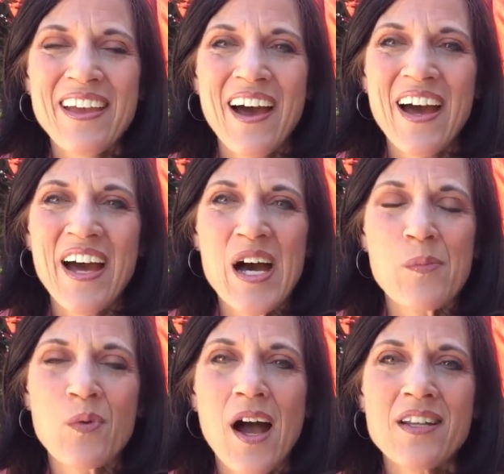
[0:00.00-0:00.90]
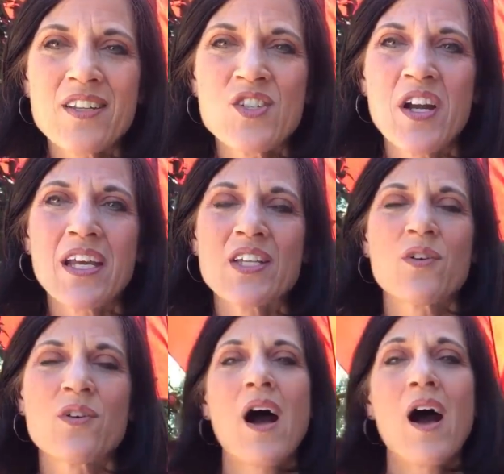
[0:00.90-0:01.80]
Um, Rod is joining
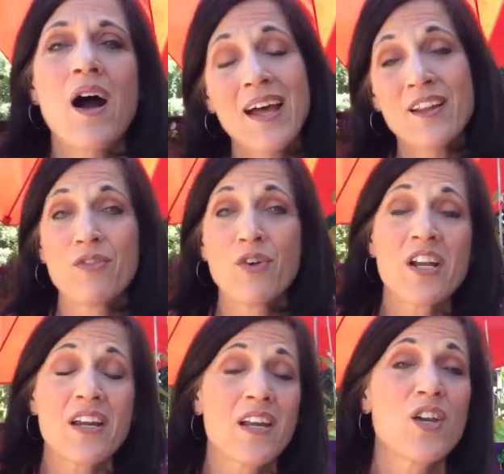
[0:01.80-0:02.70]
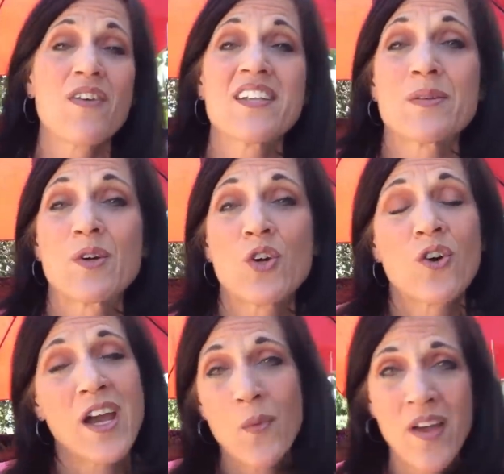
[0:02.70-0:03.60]
us from Baja, California. I know you've had some
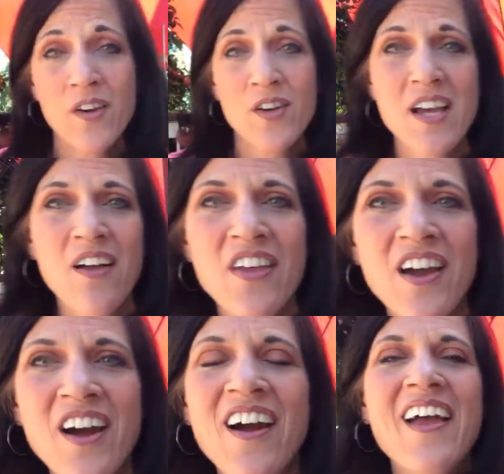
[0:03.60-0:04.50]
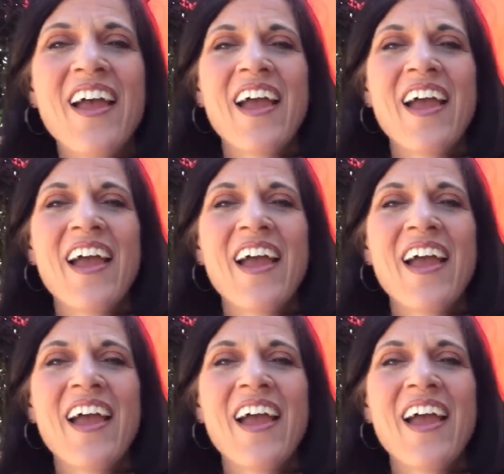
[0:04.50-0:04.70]
great weather down there.